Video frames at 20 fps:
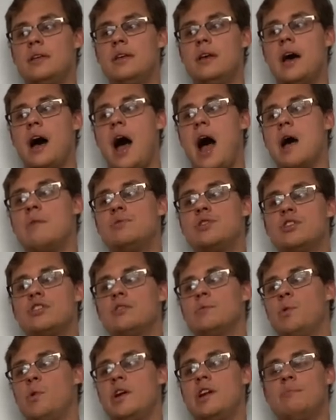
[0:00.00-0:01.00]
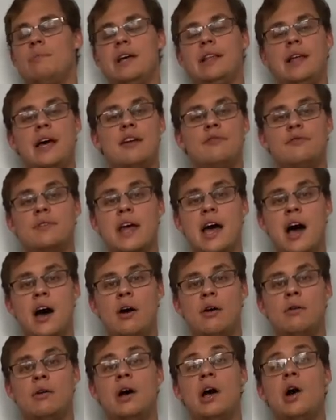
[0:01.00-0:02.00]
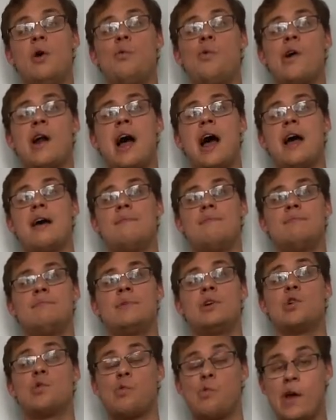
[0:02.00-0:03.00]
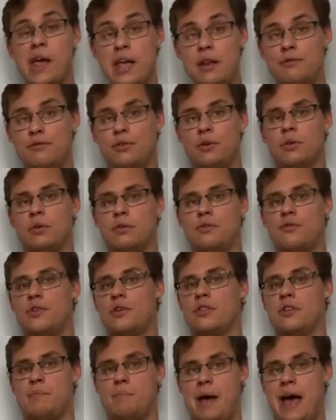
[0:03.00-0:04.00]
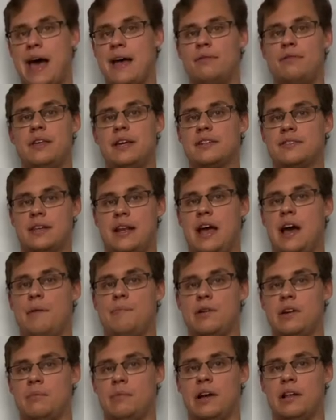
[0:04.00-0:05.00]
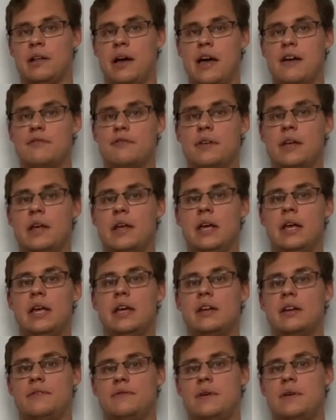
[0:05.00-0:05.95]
I'm to the point in my life now where I'm grateful for the bad things that happen in my life in a,